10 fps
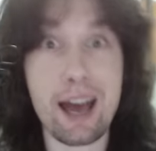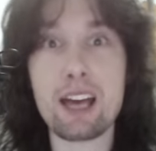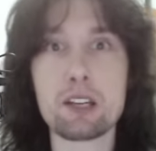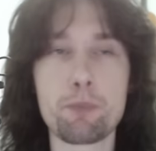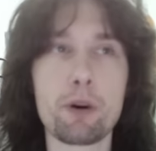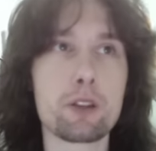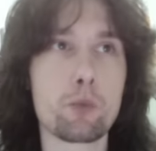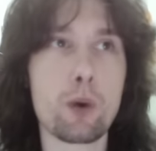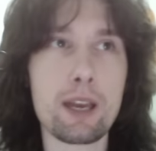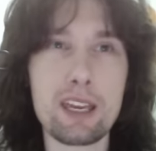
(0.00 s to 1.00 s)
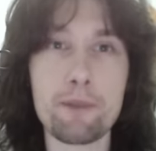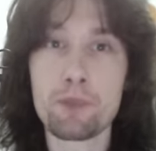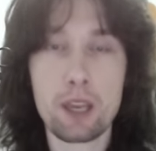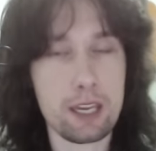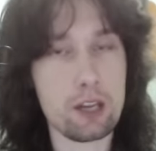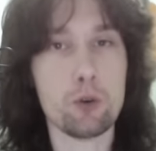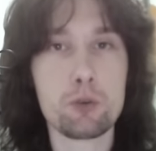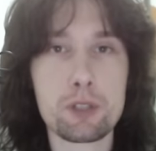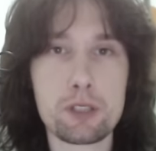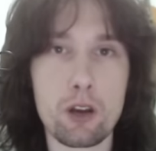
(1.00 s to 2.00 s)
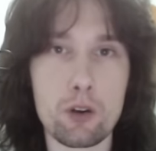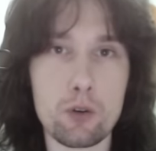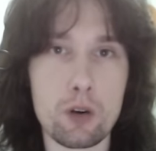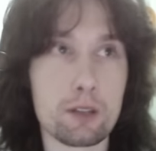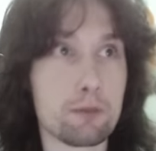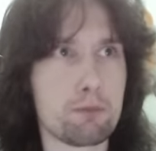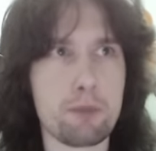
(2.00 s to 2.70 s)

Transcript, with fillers: And by the way, he also